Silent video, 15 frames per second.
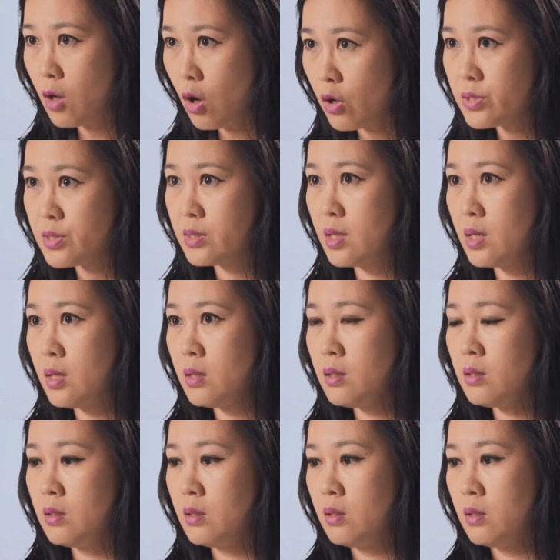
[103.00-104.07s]

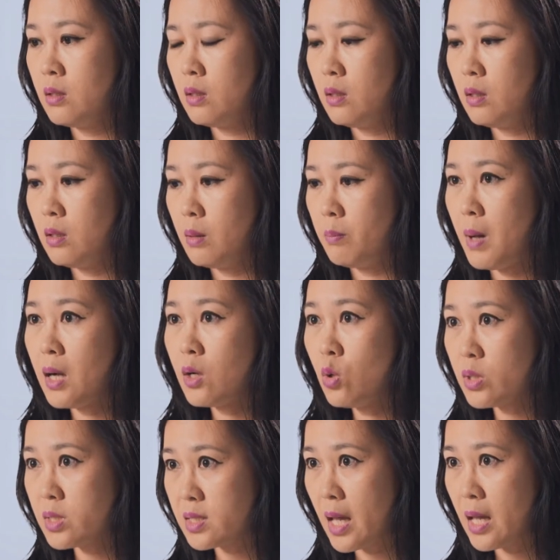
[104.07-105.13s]
costing,
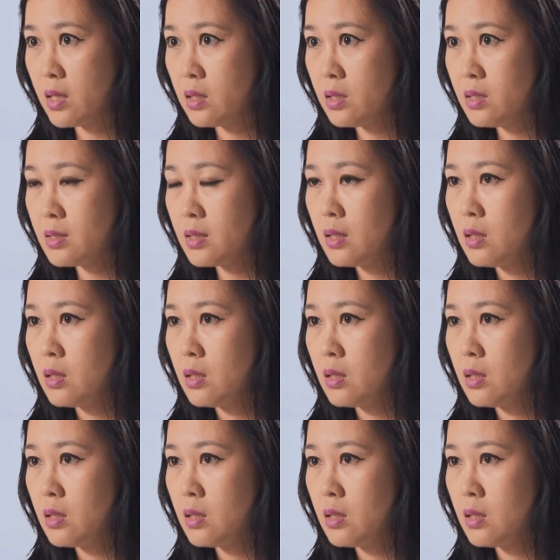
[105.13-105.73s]
barcode scanners,